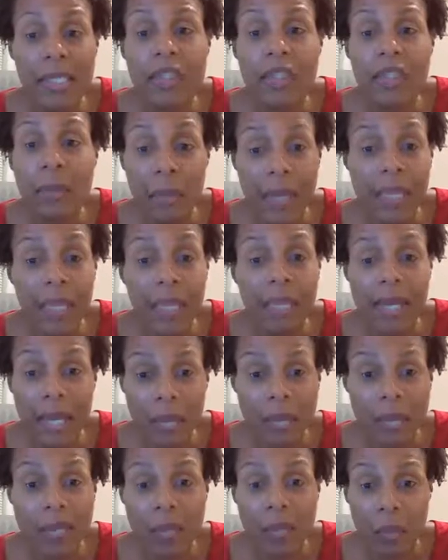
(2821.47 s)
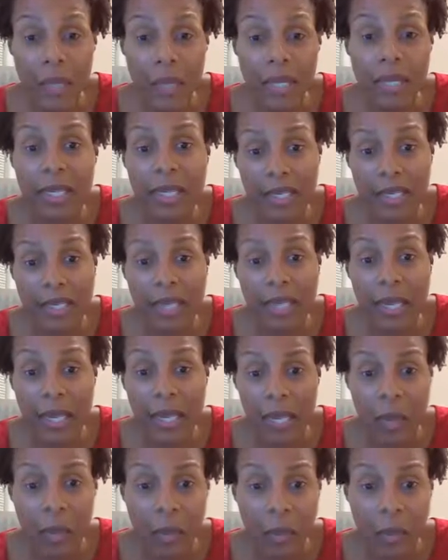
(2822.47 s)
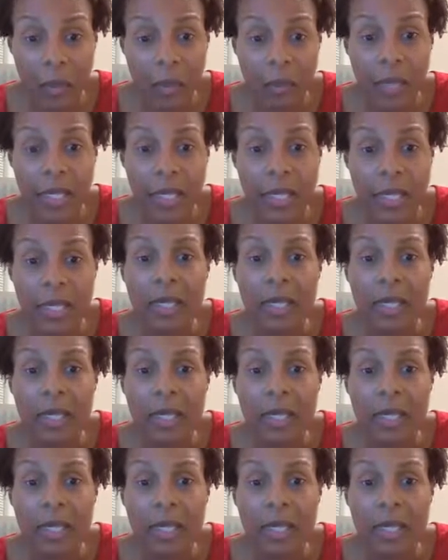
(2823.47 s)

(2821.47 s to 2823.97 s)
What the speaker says: your butt down somewhere and stay at home,